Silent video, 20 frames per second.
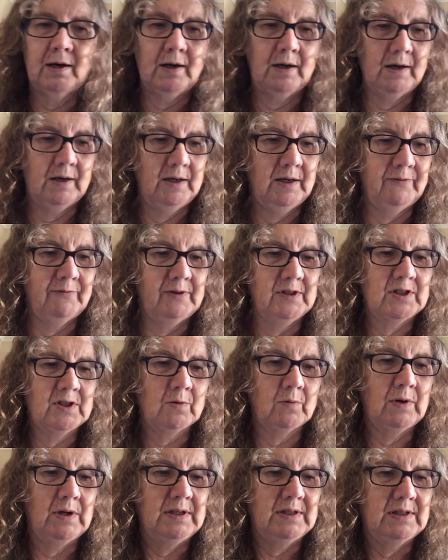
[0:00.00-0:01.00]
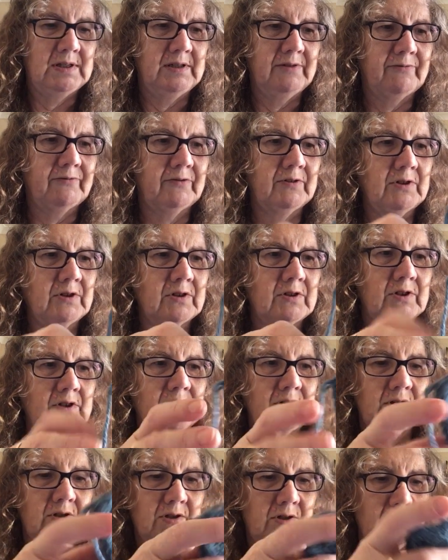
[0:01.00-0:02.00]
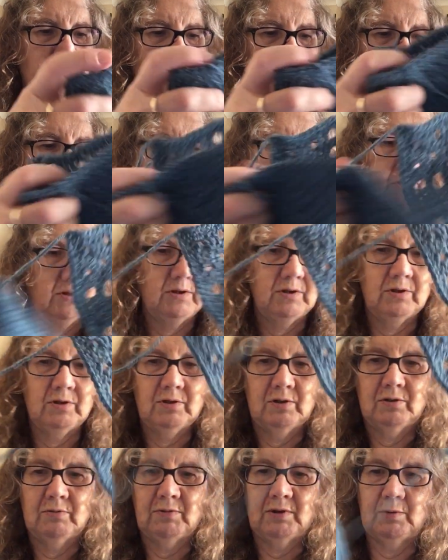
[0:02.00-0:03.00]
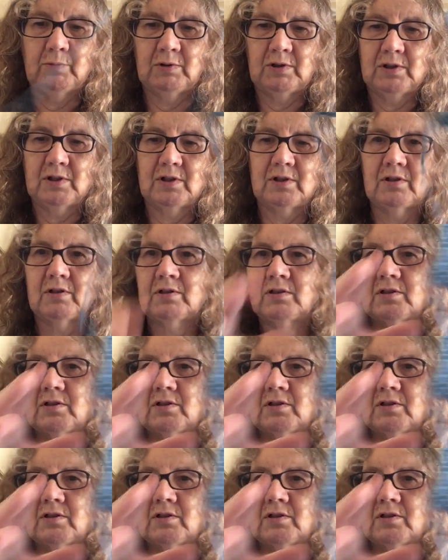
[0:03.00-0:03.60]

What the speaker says: And every square is different. That one doesn't.